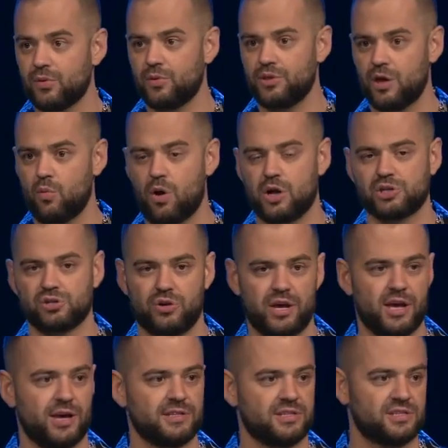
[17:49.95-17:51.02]
when they wash their
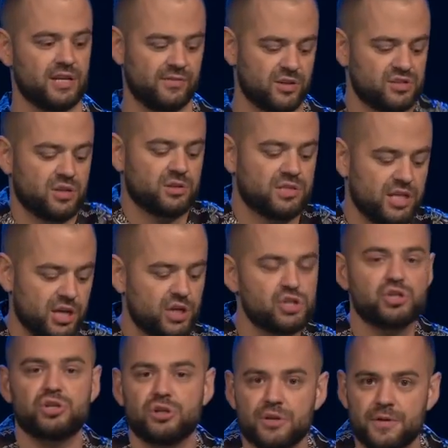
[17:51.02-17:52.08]
hands instead of just a
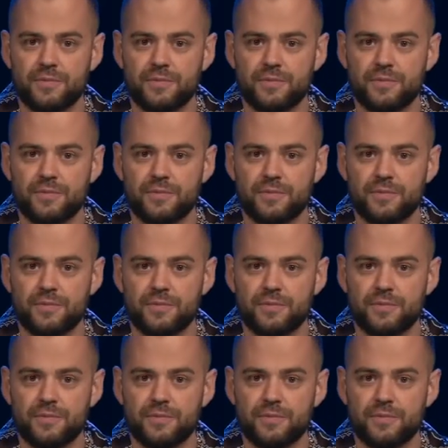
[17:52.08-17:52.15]
dish.